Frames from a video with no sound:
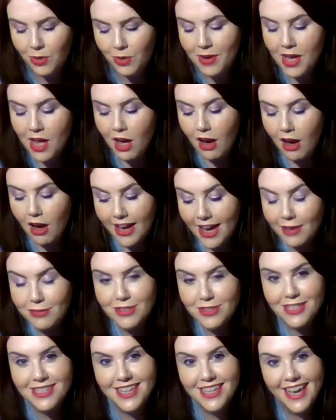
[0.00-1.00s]
Storm. I
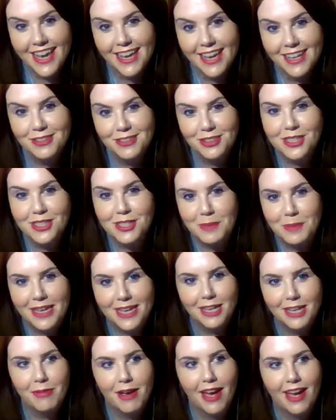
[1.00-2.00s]
have to say, just
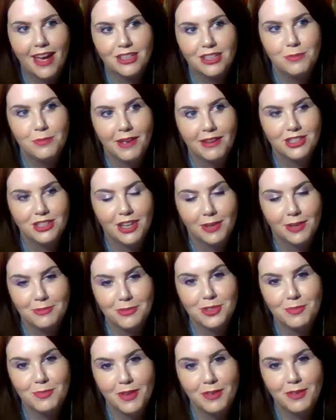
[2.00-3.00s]
speaking about action-packed
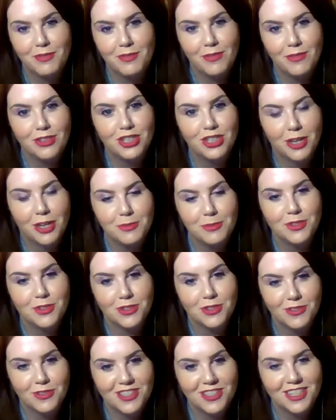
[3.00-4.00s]
chapters, my favorite
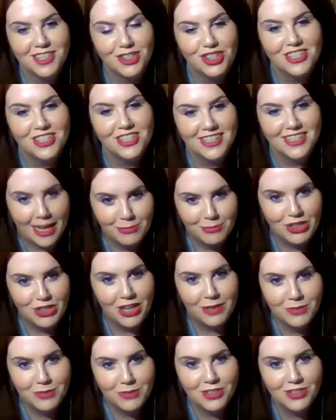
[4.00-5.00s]
chapters are those initial Sam
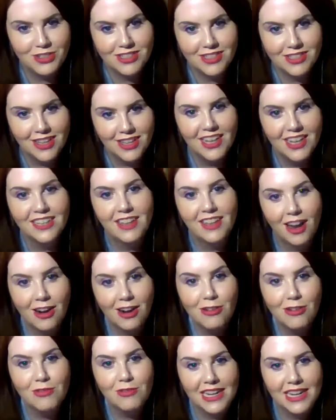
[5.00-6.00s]
chapters that are